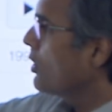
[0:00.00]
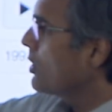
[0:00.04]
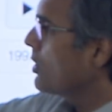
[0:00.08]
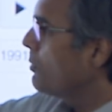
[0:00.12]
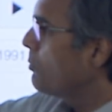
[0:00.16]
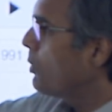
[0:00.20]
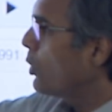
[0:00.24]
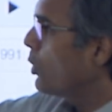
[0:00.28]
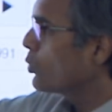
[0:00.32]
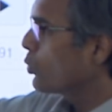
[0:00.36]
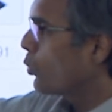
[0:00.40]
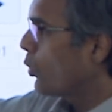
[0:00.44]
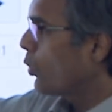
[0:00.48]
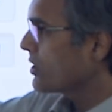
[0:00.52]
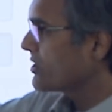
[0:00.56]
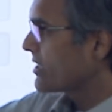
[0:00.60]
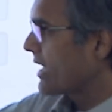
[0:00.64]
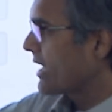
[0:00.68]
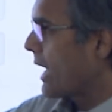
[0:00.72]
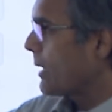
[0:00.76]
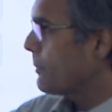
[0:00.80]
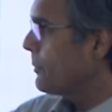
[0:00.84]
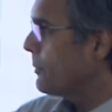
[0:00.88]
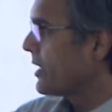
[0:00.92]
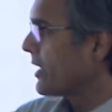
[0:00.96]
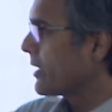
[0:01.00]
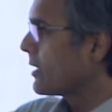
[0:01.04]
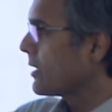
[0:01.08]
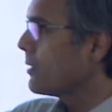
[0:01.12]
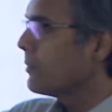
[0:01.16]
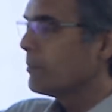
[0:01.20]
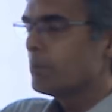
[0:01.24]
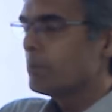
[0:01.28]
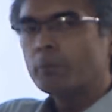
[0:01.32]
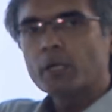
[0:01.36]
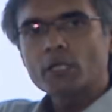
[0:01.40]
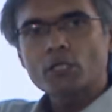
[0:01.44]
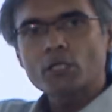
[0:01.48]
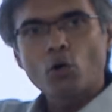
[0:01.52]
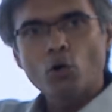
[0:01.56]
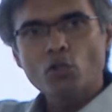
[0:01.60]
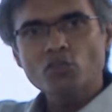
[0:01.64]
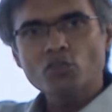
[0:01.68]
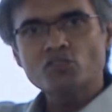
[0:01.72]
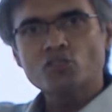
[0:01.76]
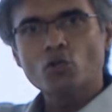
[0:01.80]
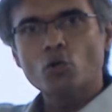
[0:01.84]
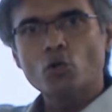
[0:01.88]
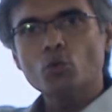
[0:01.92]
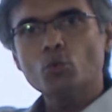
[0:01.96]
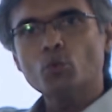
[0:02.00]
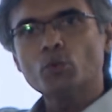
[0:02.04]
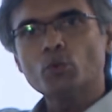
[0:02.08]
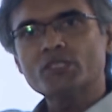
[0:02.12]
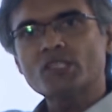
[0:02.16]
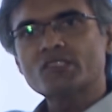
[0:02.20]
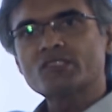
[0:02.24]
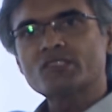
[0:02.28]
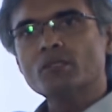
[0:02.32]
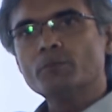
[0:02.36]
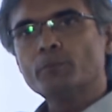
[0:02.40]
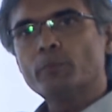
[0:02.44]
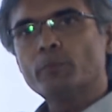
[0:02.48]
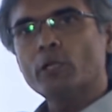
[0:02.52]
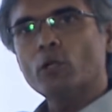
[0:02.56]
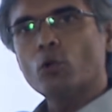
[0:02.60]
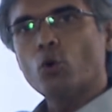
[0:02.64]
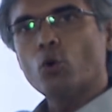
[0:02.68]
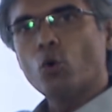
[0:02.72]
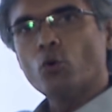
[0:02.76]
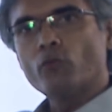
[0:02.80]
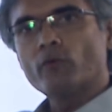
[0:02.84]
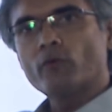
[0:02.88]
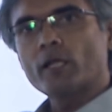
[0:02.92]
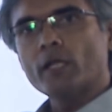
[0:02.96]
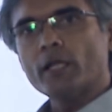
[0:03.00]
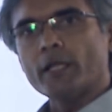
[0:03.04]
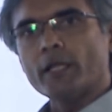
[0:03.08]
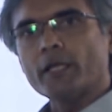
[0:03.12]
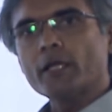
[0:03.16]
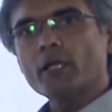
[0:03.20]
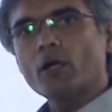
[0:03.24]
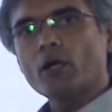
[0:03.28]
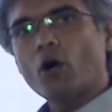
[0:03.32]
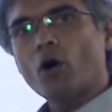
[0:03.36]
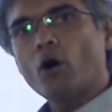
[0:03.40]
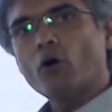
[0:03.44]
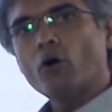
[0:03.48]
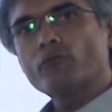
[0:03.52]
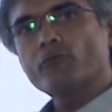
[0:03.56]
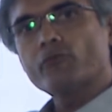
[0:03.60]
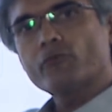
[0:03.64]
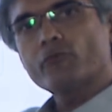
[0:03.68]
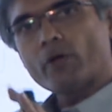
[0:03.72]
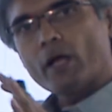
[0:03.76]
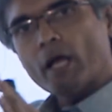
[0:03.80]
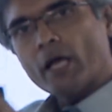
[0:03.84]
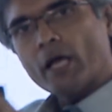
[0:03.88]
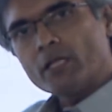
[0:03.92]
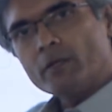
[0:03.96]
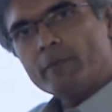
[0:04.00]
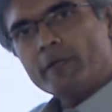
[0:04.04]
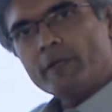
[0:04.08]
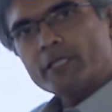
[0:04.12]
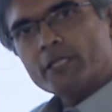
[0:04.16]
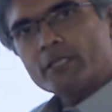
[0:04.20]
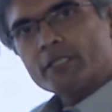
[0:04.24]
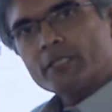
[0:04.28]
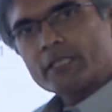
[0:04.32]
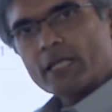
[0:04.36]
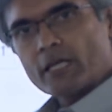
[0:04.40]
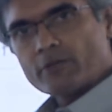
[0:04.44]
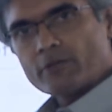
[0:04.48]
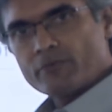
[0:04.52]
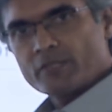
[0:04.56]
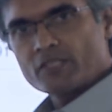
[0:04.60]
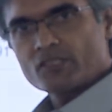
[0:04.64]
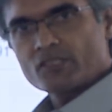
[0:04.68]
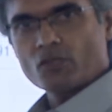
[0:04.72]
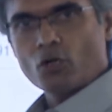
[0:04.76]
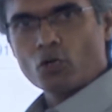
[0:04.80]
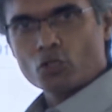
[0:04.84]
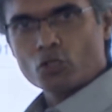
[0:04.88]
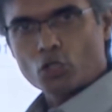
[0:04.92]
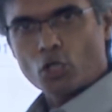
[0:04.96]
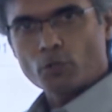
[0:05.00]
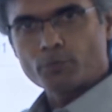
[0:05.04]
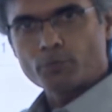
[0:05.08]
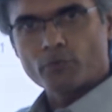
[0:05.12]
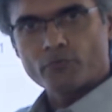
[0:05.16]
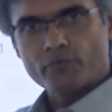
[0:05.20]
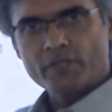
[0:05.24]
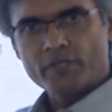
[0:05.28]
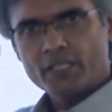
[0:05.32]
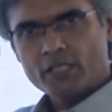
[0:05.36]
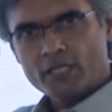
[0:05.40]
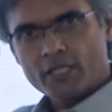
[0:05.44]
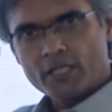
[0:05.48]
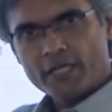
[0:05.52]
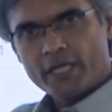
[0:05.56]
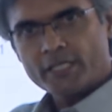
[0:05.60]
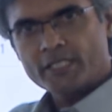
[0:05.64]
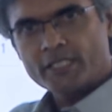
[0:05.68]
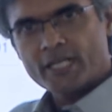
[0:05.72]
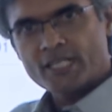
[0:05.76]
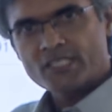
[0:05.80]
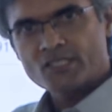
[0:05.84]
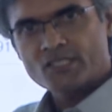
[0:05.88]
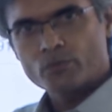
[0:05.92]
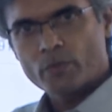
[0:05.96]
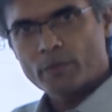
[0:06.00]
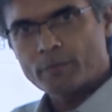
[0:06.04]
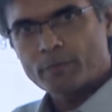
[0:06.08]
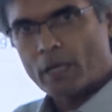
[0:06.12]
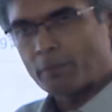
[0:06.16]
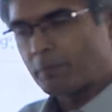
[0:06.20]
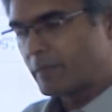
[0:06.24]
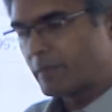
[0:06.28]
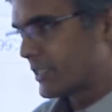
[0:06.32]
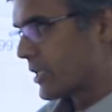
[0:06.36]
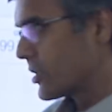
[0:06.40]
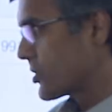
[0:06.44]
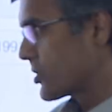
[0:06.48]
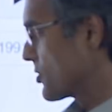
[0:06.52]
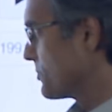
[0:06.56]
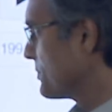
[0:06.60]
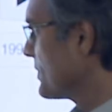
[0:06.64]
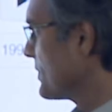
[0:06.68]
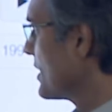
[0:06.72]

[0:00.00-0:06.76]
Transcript: about what's happening, but also with a simple overlay of animated graphics on top of it, created as a web application.